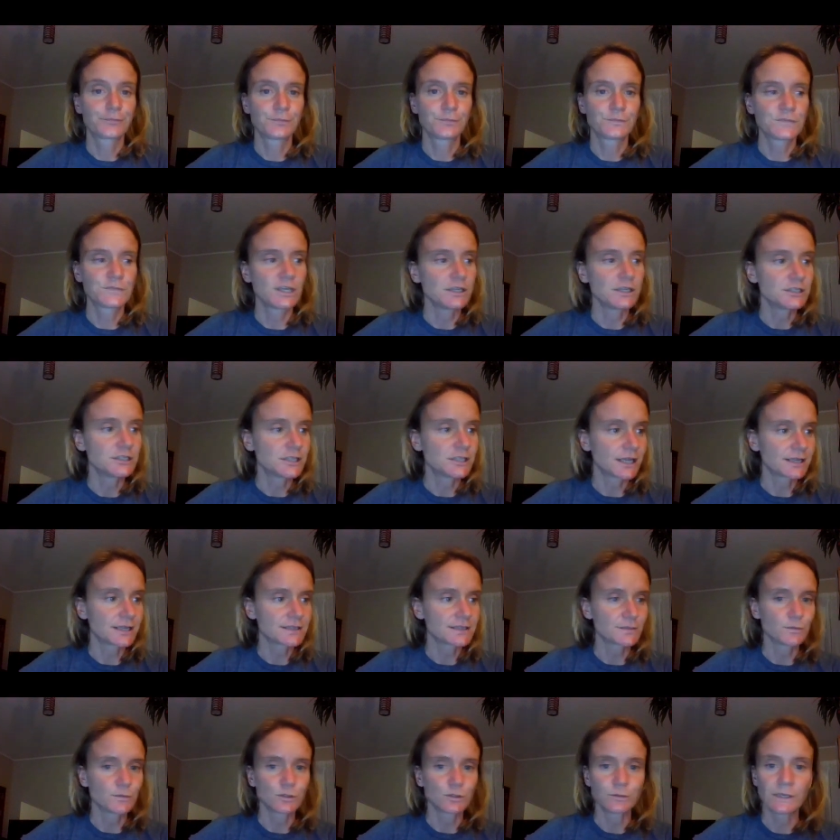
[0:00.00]
change tanks
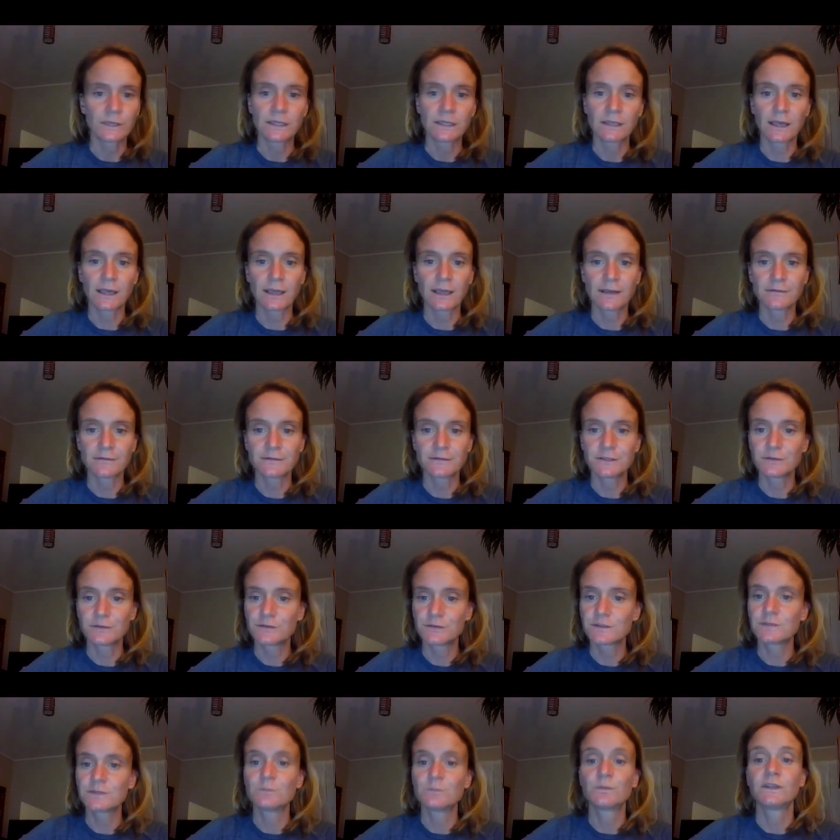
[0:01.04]
in between dives. You
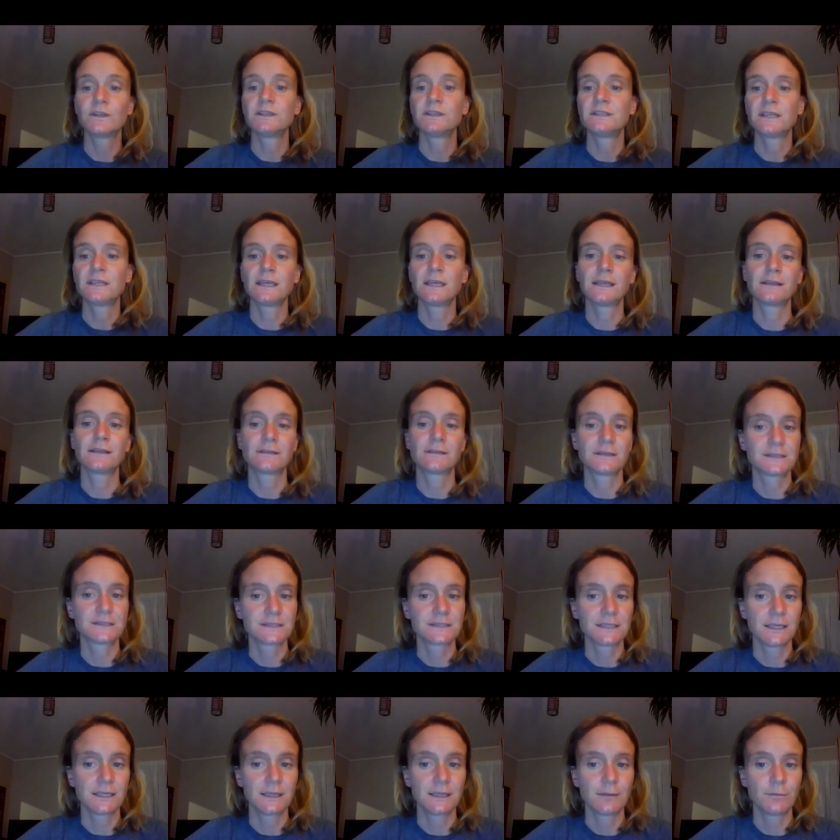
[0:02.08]
simply take the
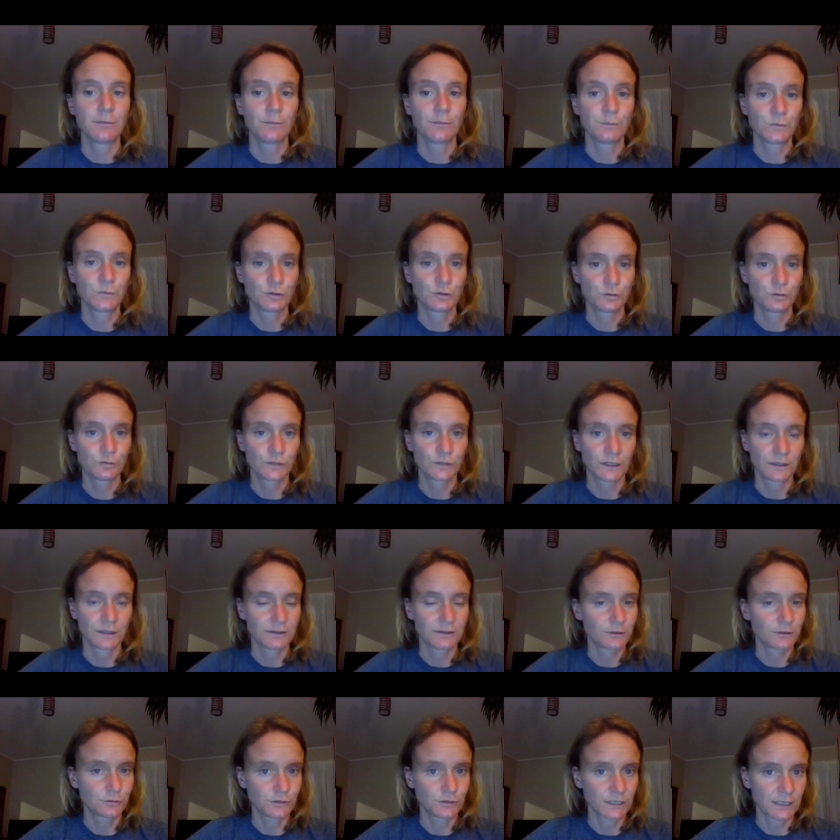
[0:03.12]
same
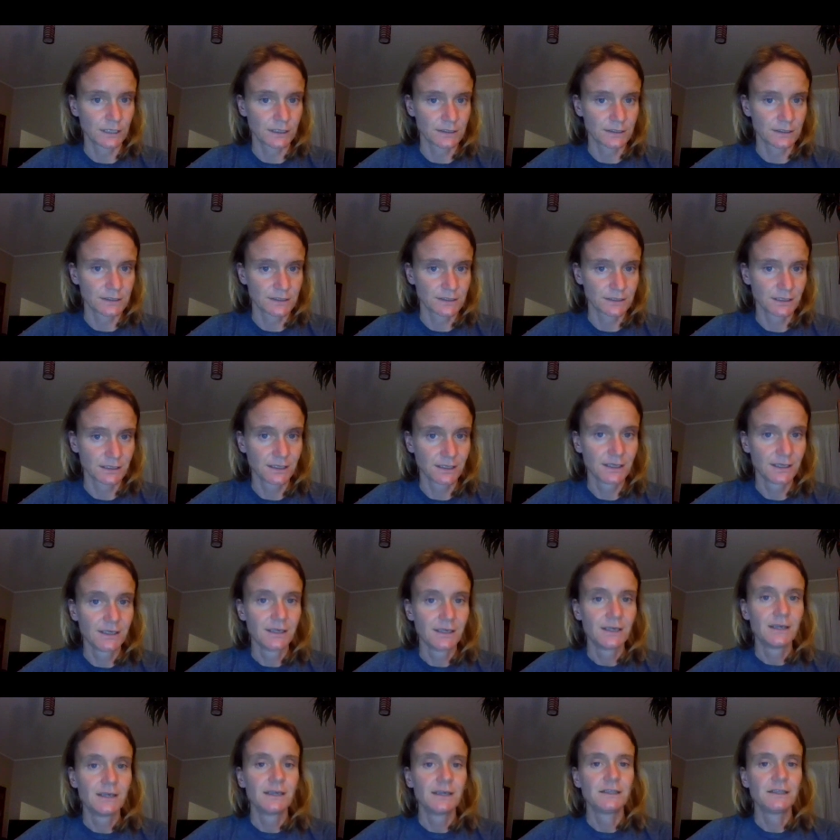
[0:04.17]
two tanks.
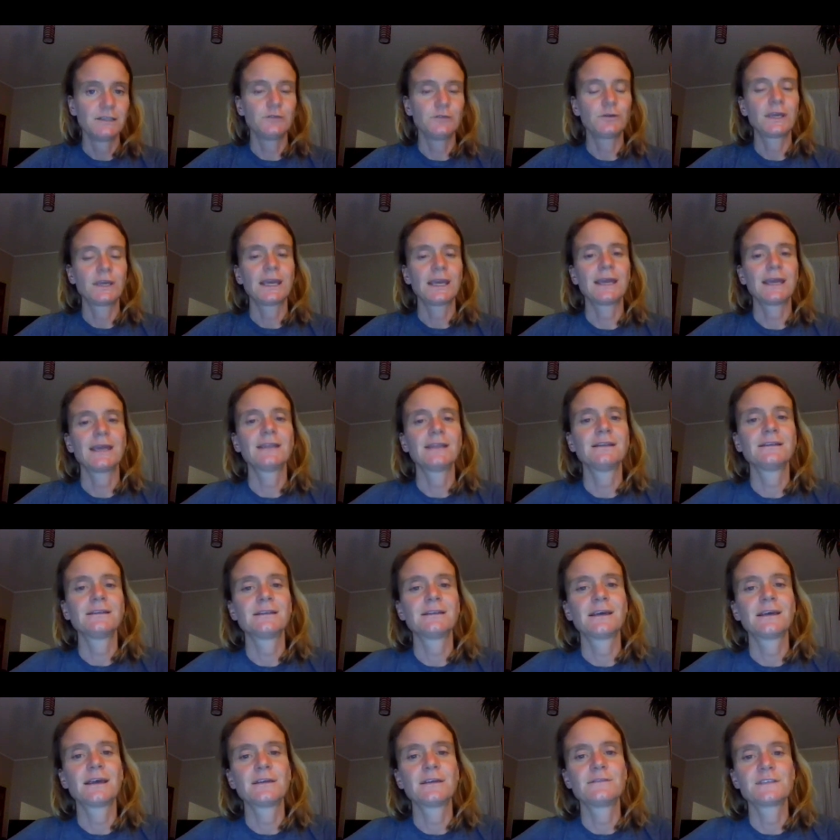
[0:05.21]
You can
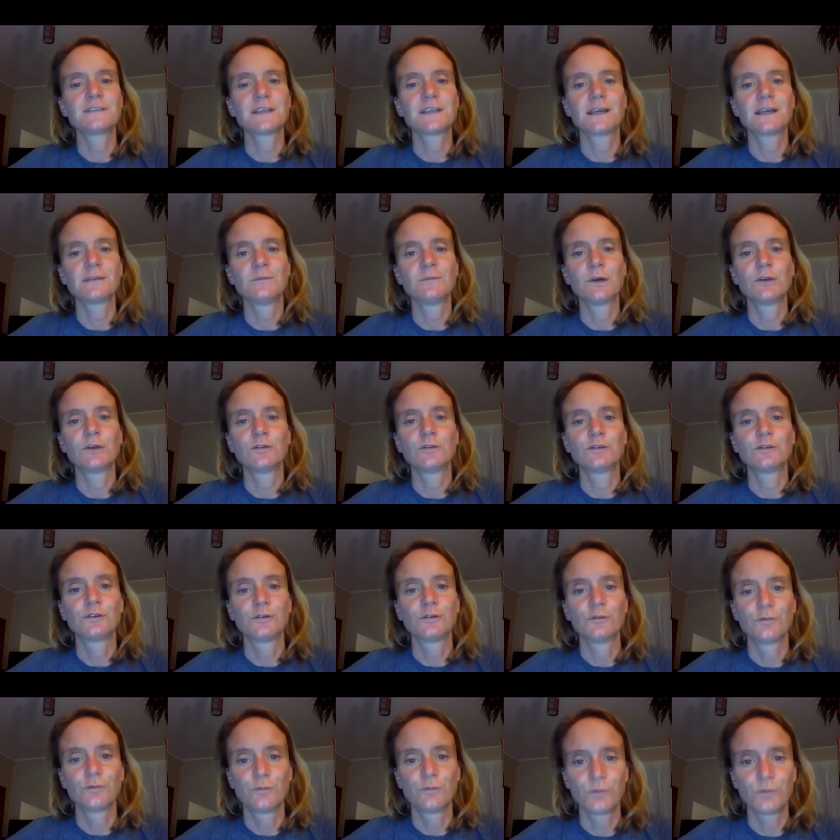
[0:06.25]
dive Sidemount
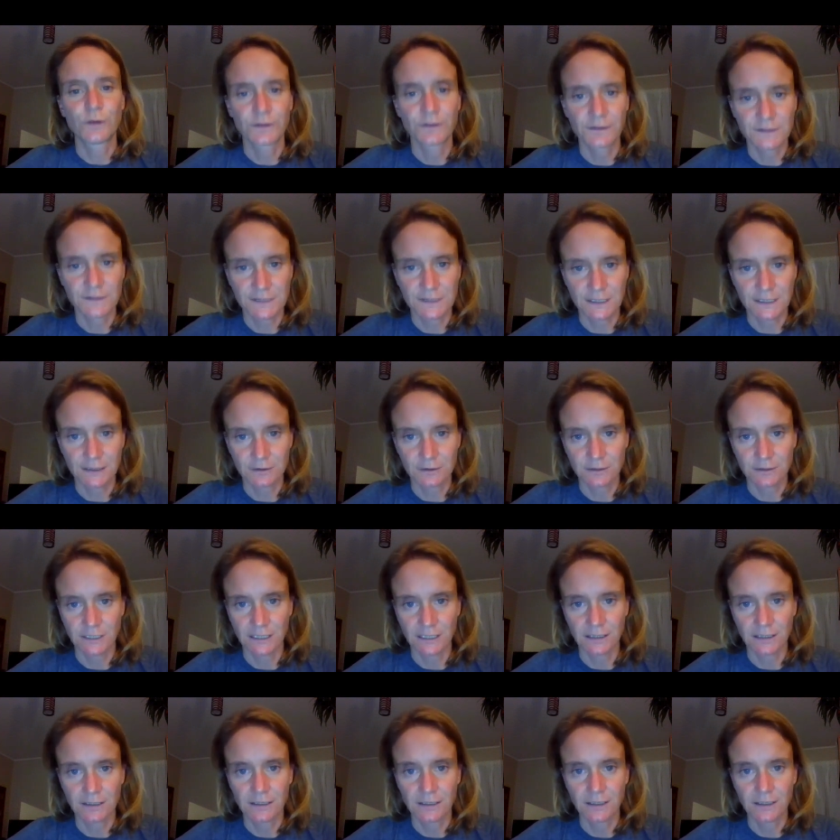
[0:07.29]
with a single
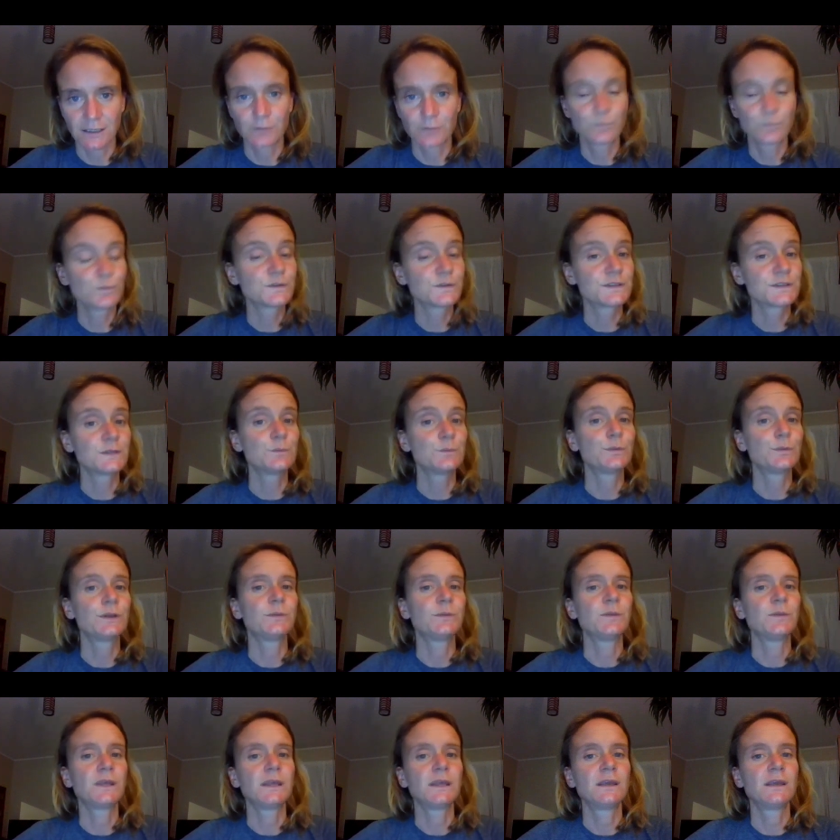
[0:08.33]
tank. It would simply
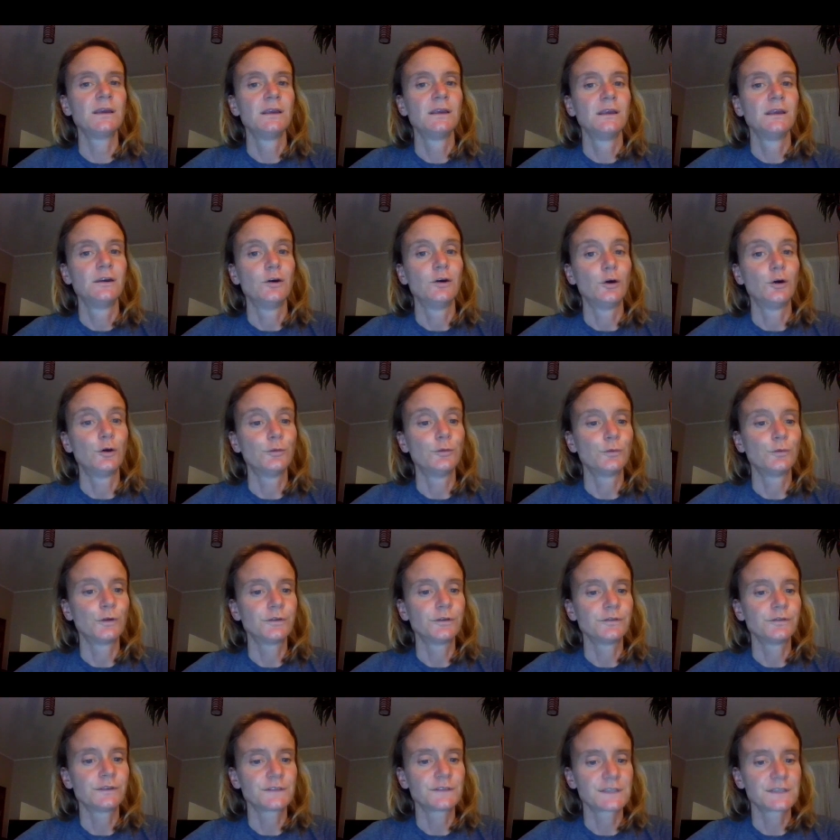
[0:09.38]
be on one
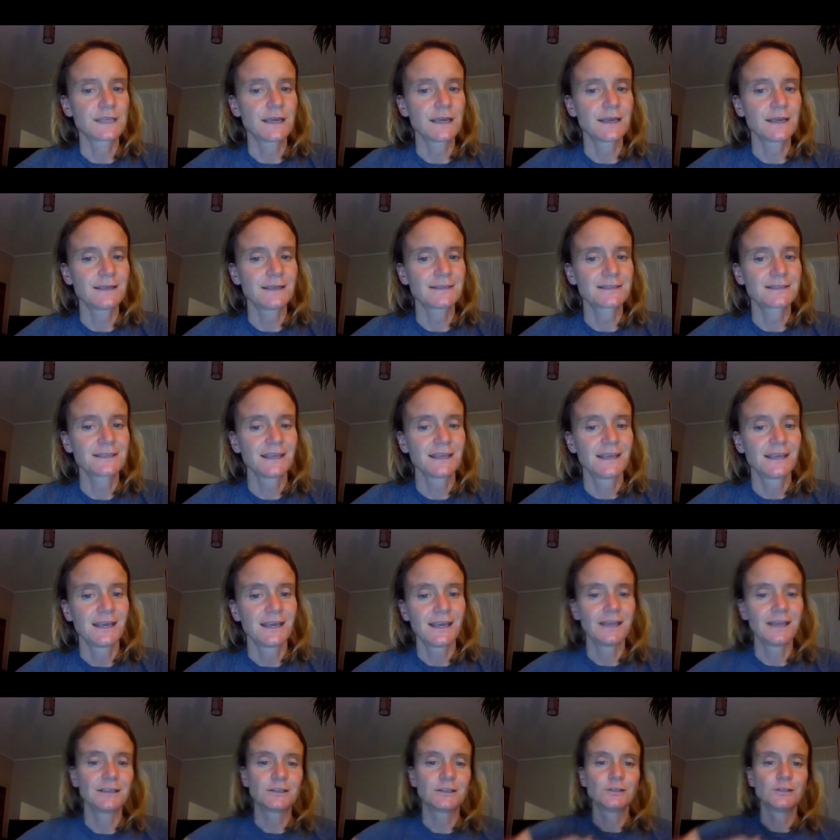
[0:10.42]
of your sides,
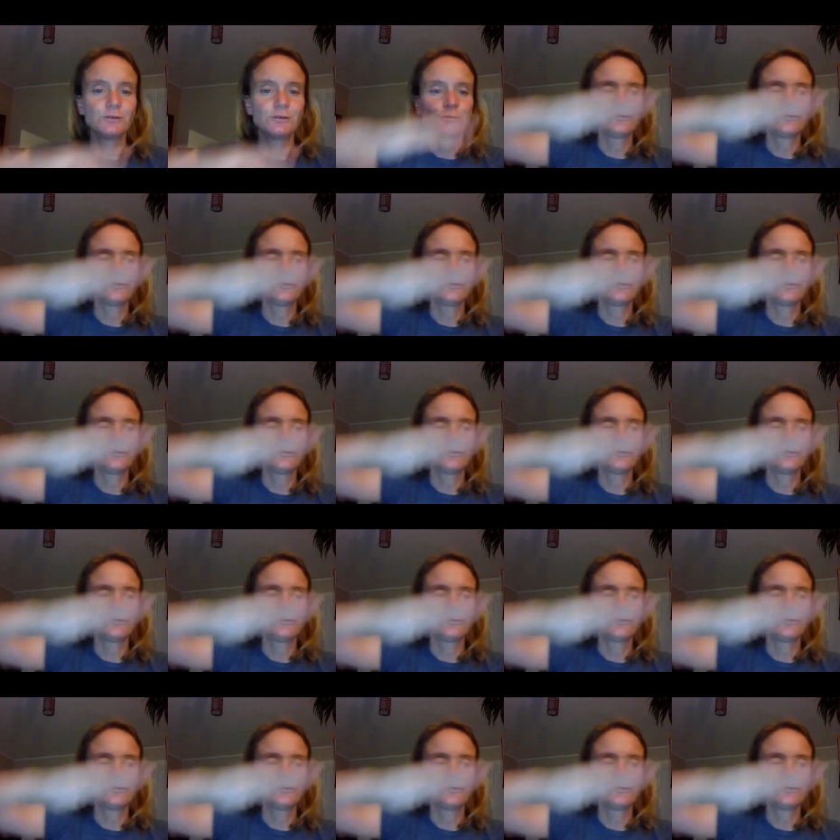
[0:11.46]
and no,